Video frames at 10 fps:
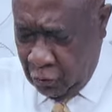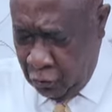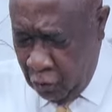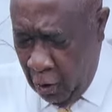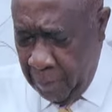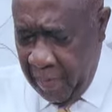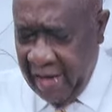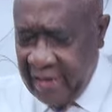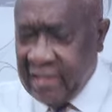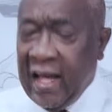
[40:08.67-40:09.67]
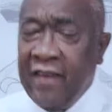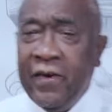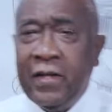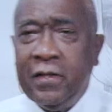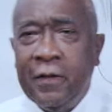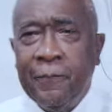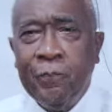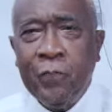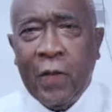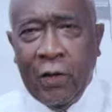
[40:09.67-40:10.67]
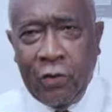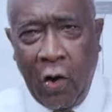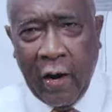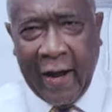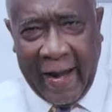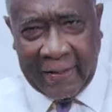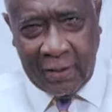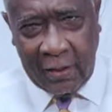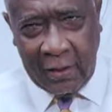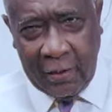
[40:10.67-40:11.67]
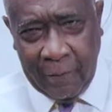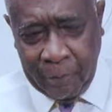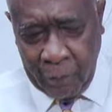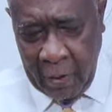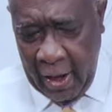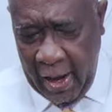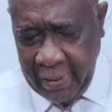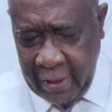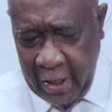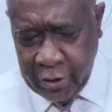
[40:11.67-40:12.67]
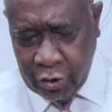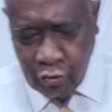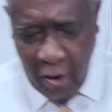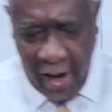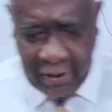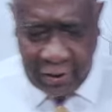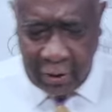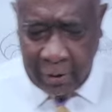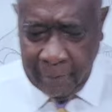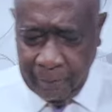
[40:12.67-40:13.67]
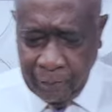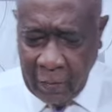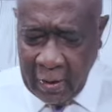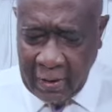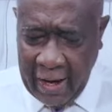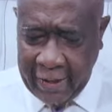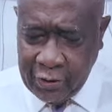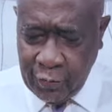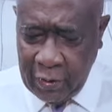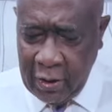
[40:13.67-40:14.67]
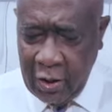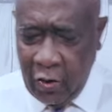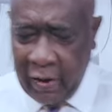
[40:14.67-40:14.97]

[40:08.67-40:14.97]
your maidservant, your cattle, and the stranger that is within your